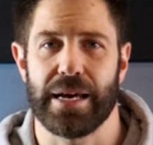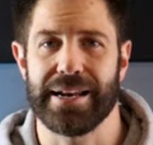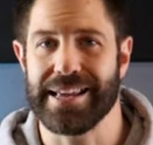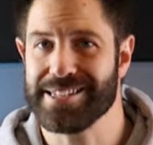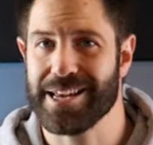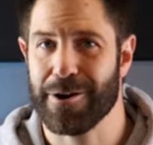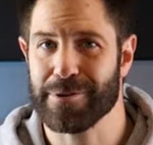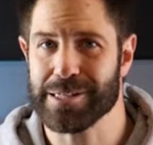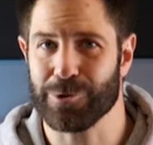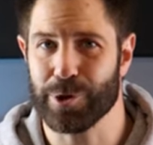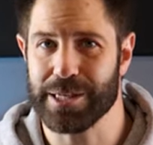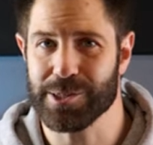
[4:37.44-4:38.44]
And here's how
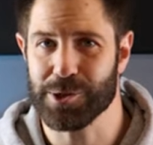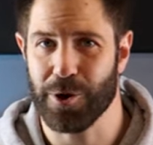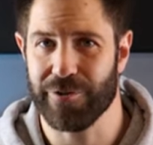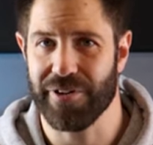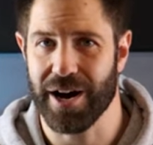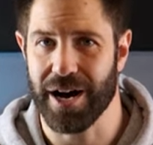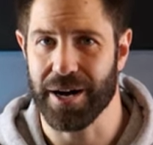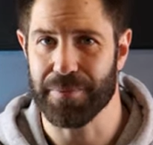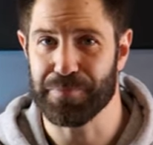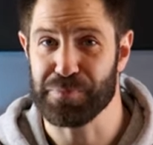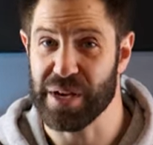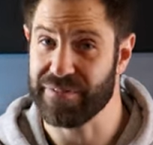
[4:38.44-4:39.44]
he's looking so
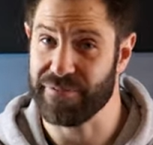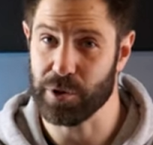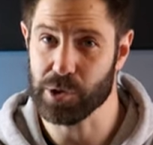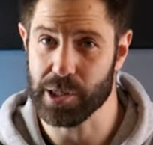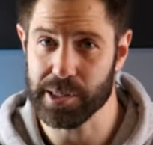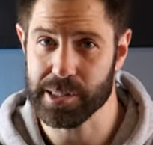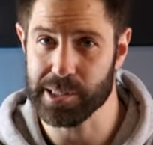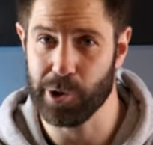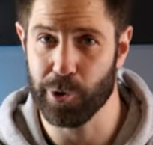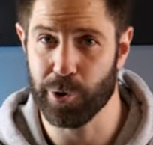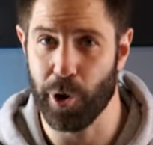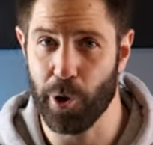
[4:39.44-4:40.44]
far. It feels like
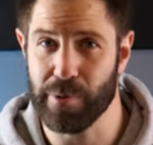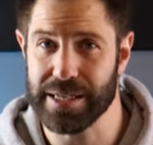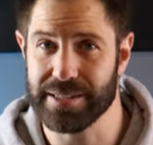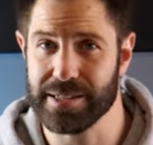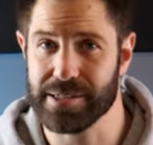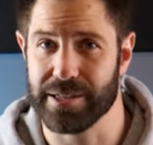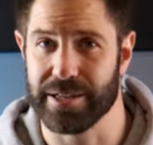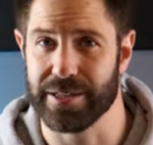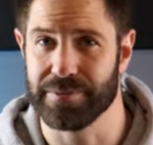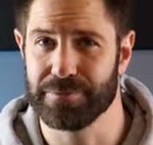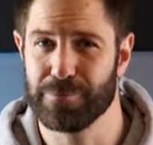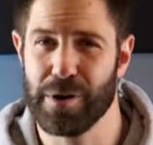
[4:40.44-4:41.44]
slow going, doesn't
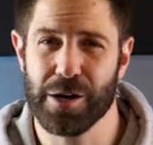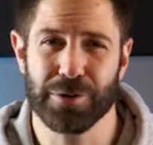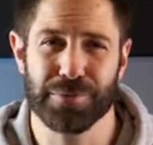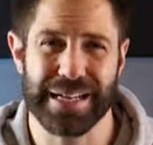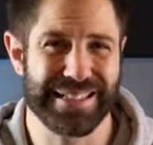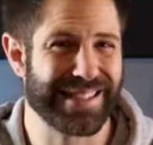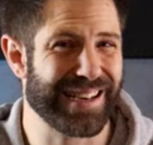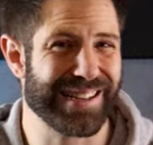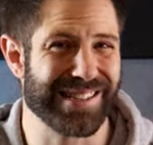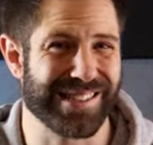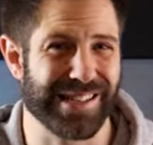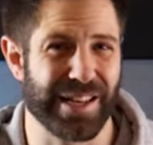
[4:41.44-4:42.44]
it? Well, it
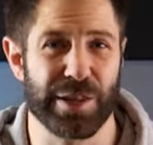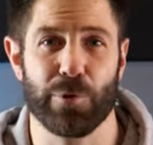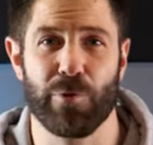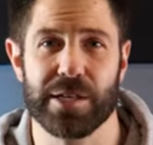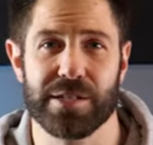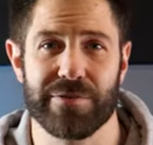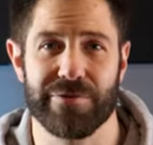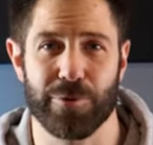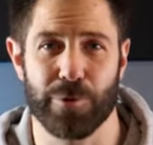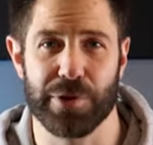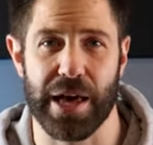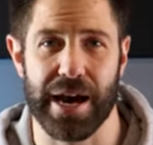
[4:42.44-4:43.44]
does, and the reason
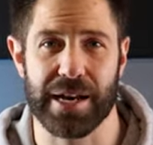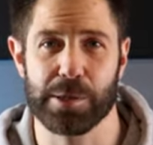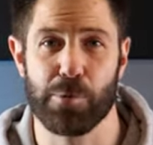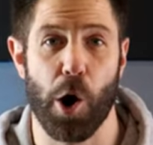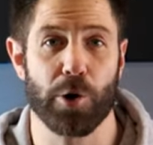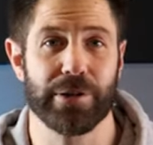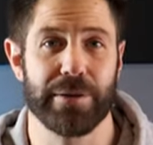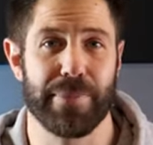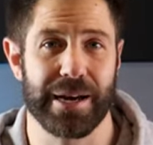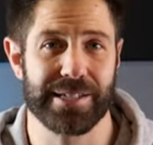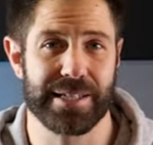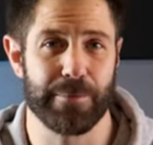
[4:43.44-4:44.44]
for that is we're only
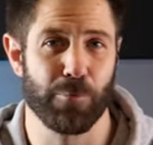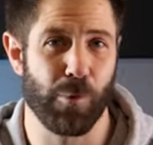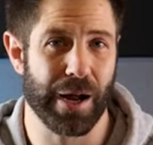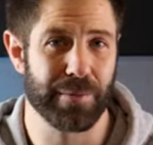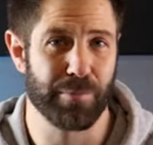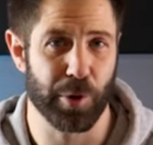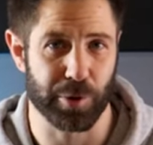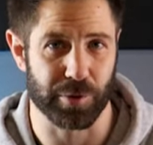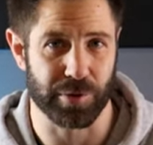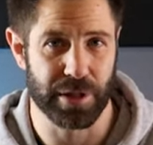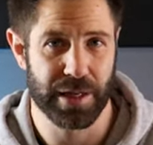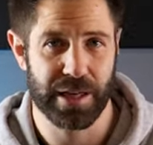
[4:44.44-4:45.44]
painting one
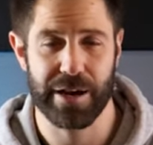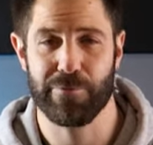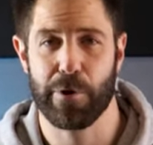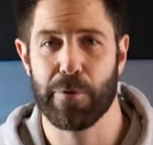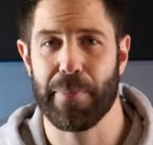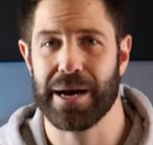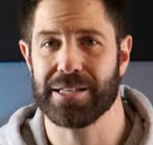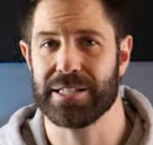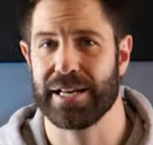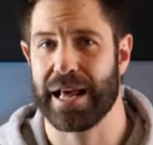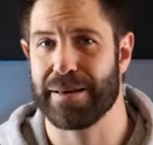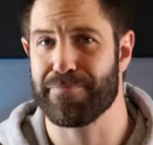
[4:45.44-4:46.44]
model. If we were
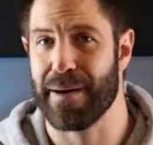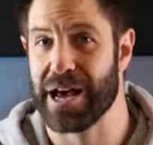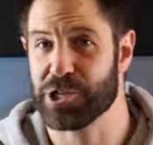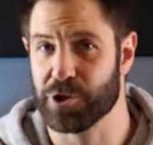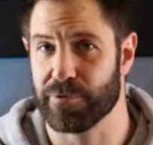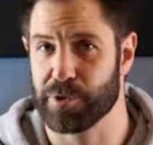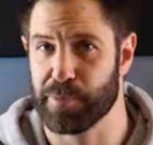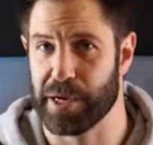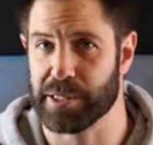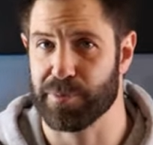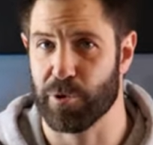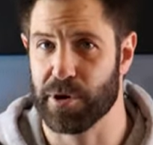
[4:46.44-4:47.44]
painting a batch of
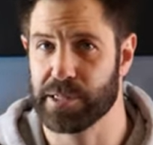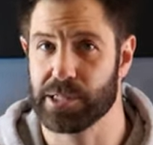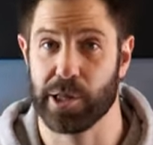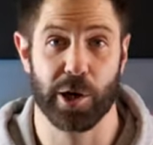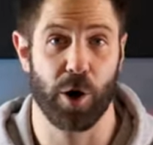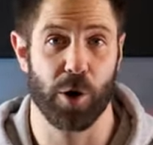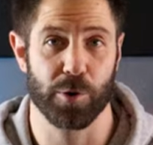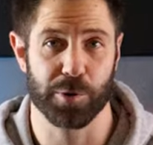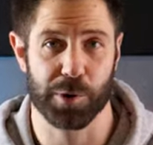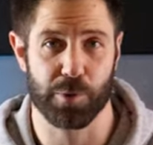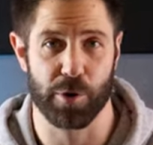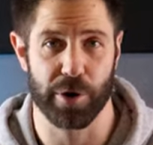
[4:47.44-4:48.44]
Space Marines, like a whole
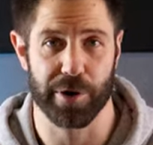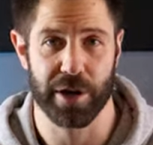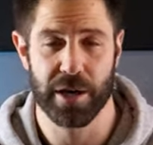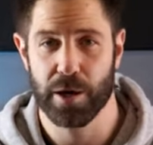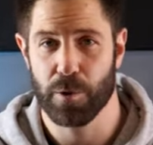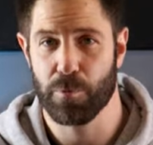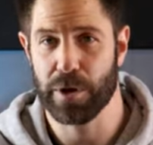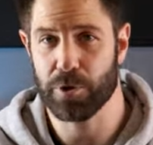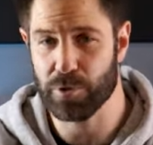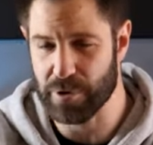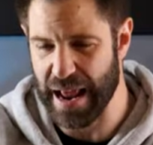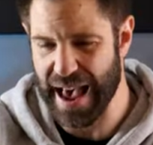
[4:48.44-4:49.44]
squad, we
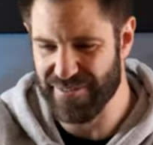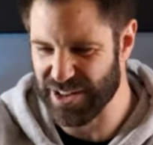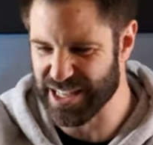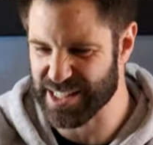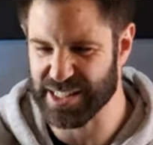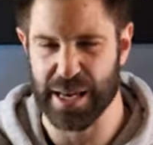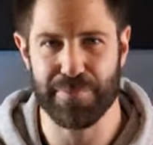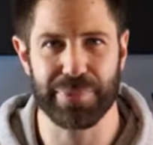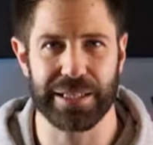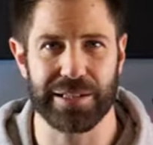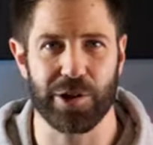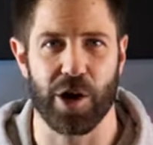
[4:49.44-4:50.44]
could have an
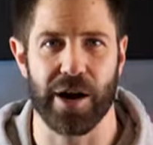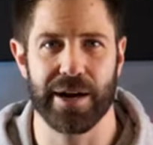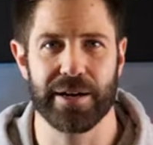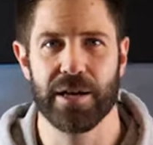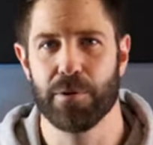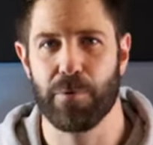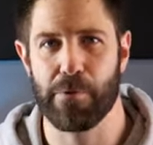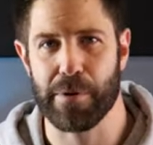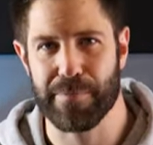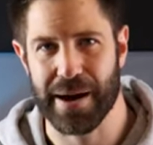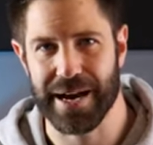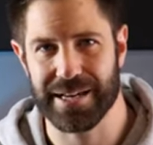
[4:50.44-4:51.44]
assembly line where
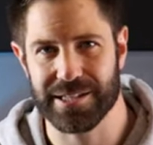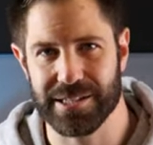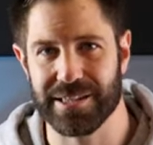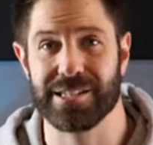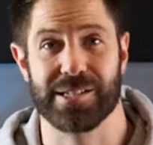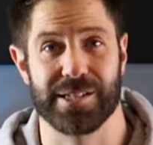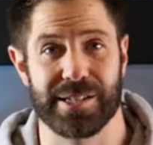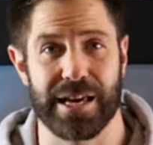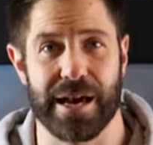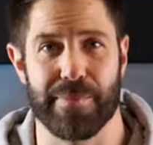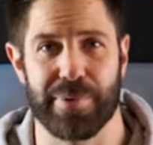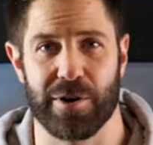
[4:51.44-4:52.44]
we paint this
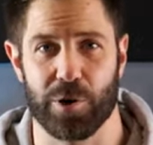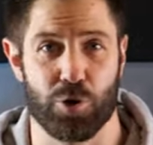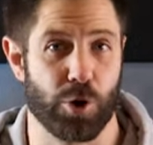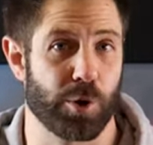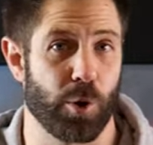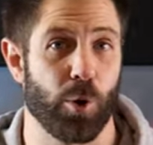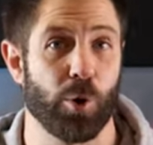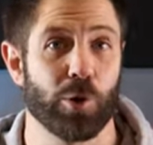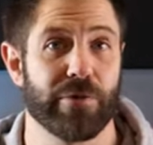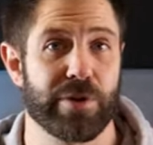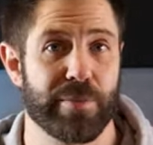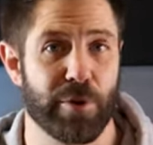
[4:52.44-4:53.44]
step across
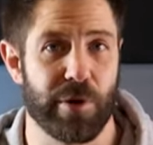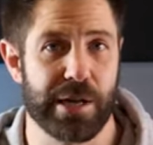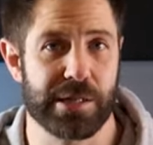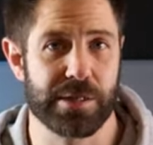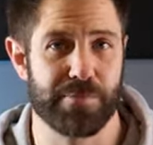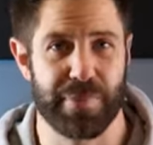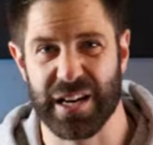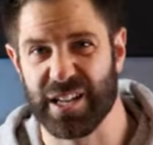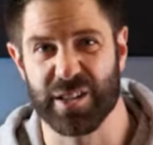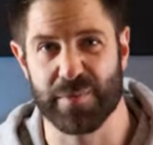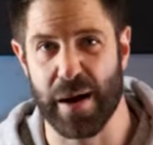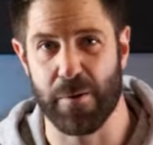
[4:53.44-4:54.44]
all of the Marines,
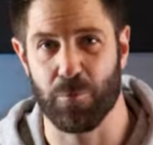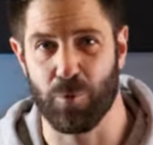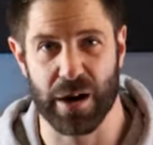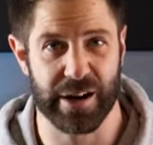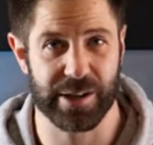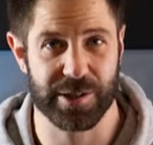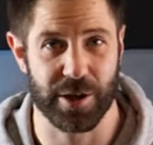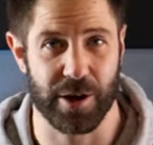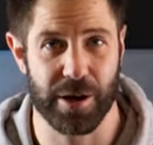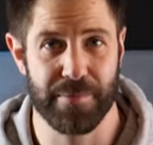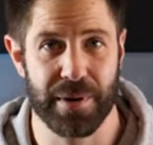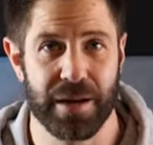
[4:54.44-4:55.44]
picking them up one at a
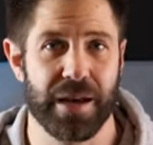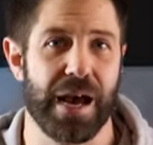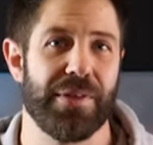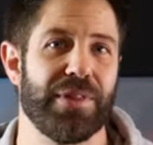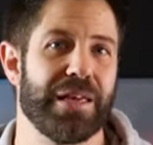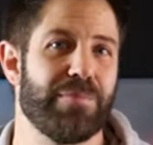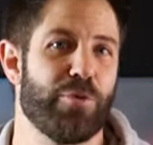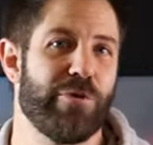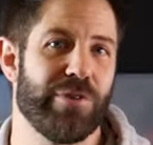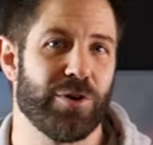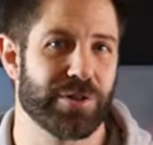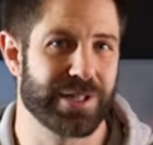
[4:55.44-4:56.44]
time, and then
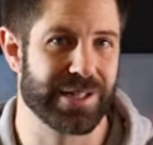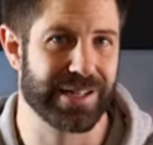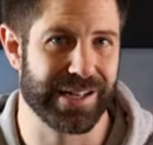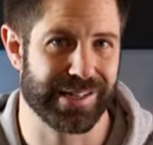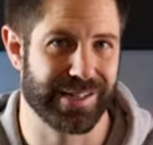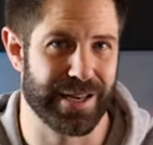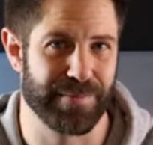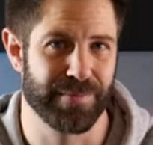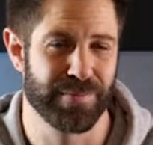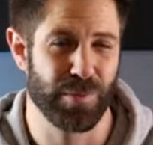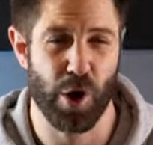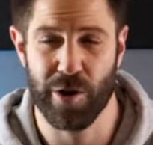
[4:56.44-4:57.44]
moving on to the next step.
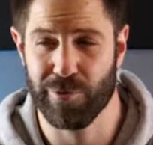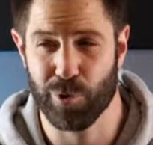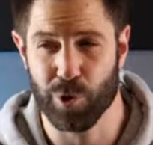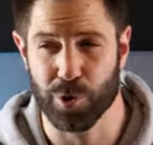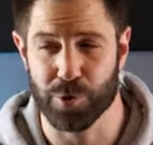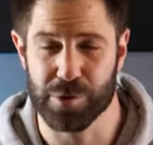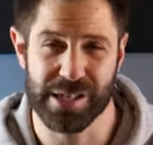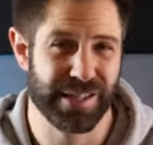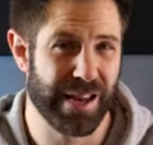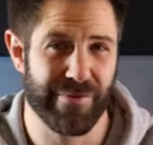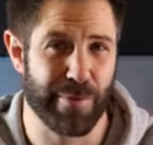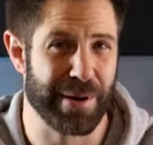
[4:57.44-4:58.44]
Overall, you
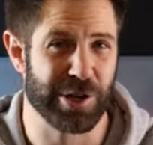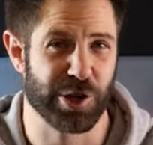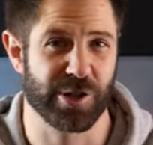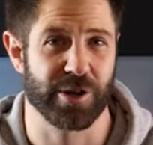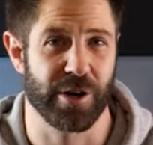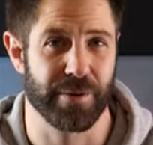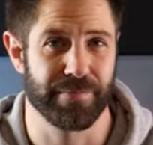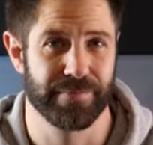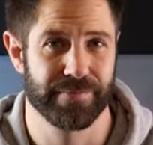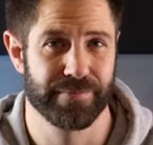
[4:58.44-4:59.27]
save a bunch of time.